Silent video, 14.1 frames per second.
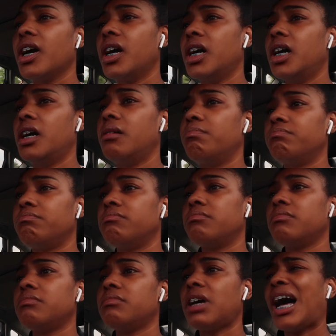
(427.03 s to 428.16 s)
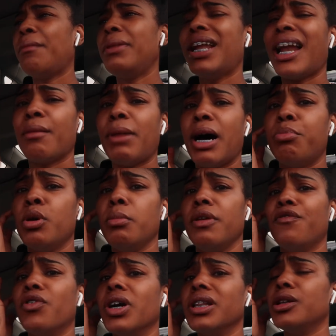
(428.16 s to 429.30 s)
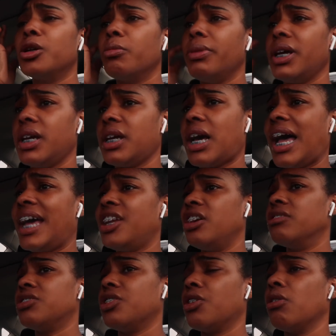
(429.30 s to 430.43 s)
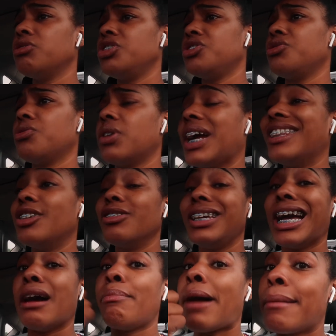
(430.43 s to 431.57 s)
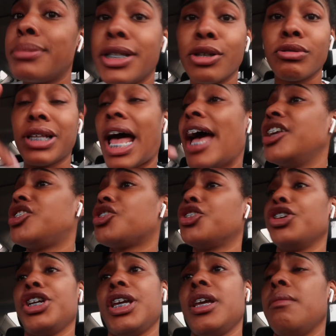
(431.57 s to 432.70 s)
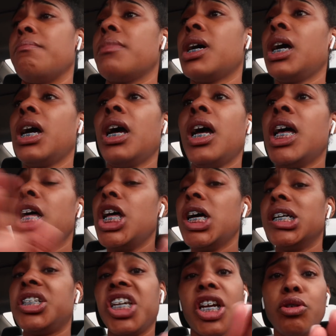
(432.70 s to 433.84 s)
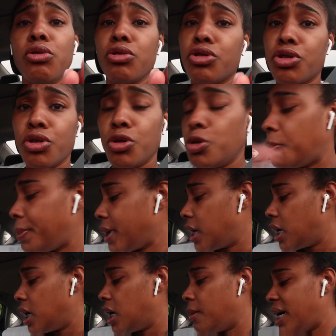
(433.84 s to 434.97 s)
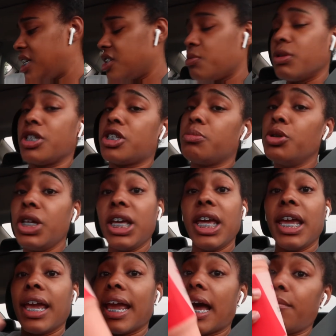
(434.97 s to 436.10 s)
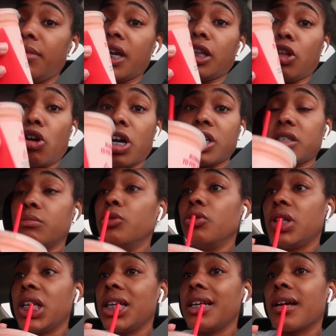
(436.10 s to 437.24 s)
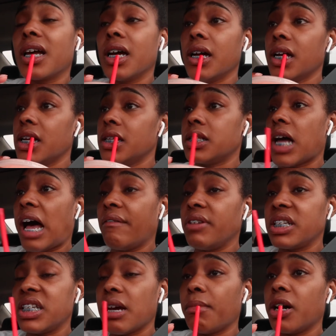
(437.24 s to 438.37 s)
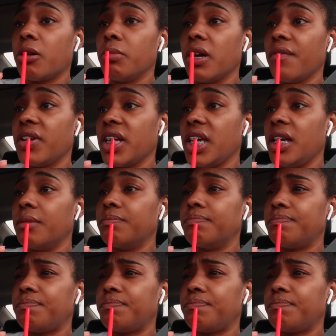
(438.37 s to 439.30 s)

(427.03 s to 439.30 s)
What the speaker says: I've been out of my appointment for a little bit. I had to go to the grocery store. I literally got popsicles, ice cream, chicken noodle soup. I just went to Smoothie King and got me a large smoothie because obviously I'm not gonna be able to eat.